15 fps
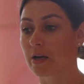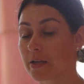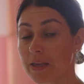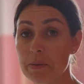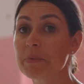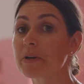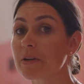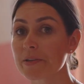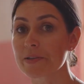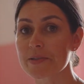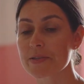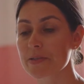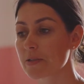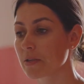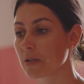
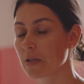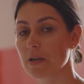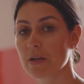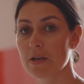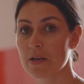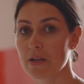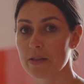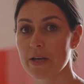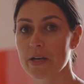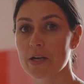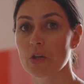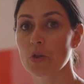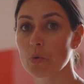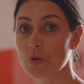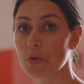chemicals that
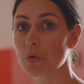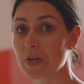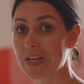are not